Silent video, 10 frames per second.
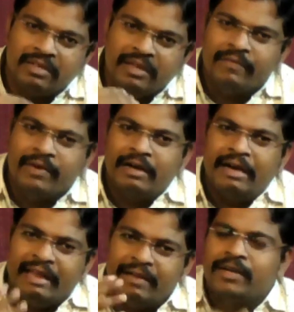even,
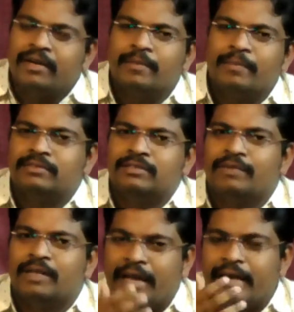even in the midst
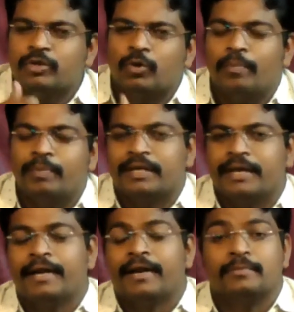of that angel opened the
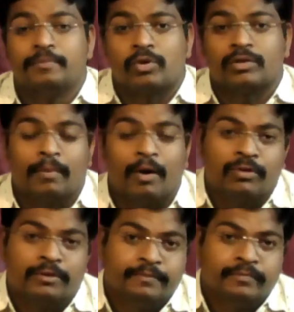gate and brought them
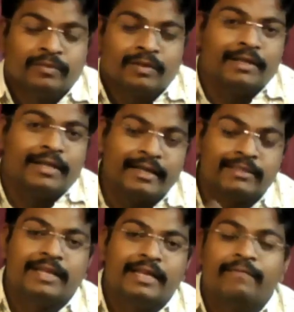out. And the
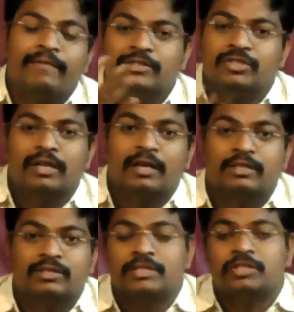next day they went
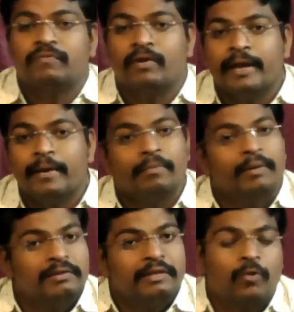search for them
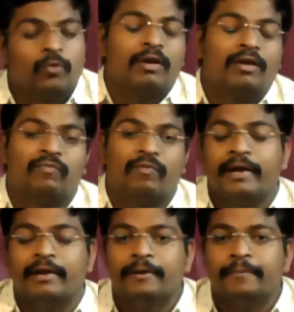but they could not
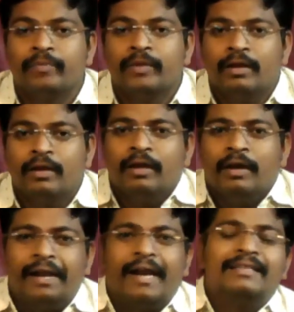find.
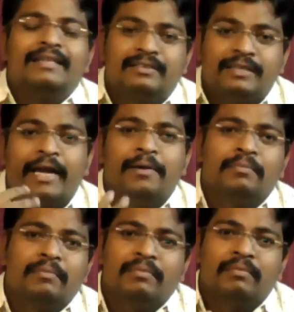And at that
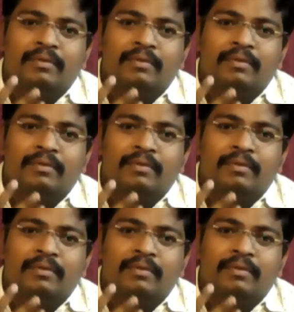time